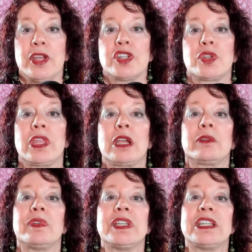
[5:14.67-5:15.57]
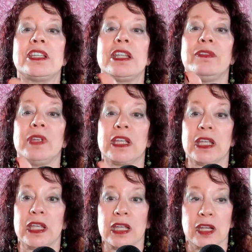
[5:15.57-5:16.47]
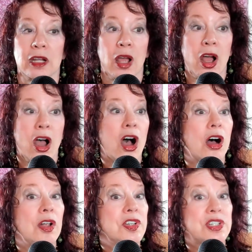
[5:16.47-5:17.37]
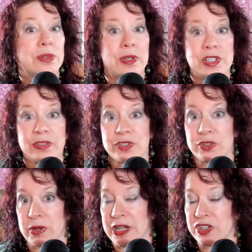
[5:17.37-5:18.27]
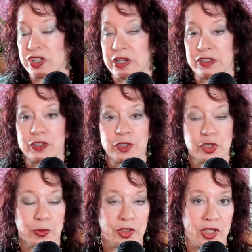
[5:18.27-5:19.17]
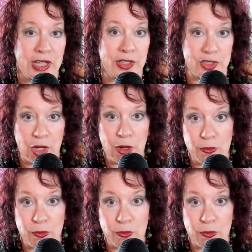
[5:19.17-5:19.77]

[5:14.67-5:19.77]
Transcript: So they are receiving in all sorts of strange and unusual things.